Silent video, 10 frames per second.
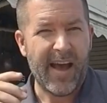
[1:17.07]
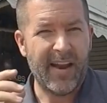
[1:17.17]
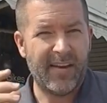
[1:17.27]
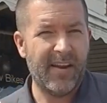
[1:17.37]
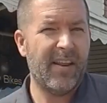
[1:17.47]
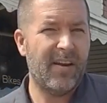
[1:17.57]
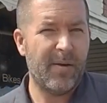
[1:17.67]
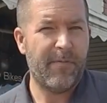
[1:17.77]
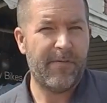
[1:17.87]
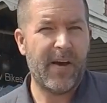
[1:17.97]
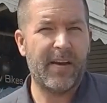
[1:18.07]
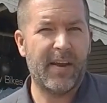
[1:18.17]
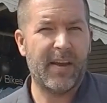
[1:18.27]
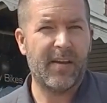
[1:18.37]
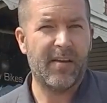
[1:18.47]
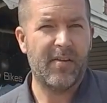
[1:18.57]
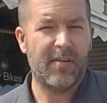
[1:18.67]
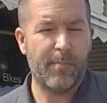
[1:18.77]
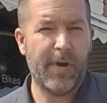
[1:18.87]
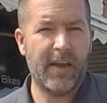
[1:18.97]
I did end up finding
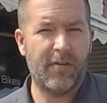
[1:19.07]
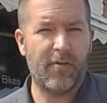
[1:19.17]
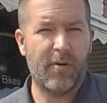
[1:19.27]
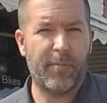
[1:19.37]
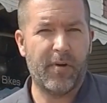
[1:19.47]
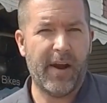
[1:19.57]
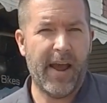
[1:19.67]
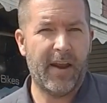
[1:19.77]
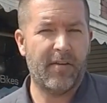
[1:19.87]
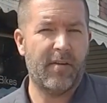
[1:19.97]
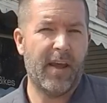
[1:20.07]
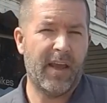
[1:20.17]
some paint stripper at